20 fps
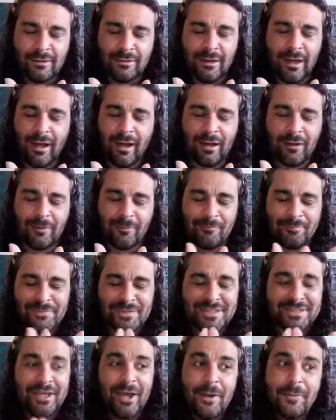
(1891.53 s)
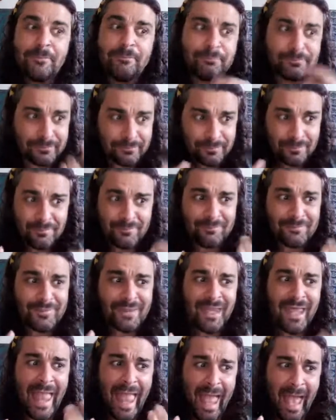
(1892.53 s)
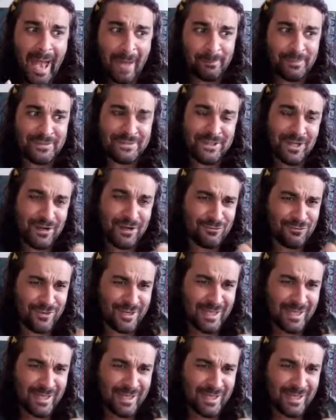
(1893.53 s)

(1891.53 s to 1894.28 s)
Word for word: No. So apatite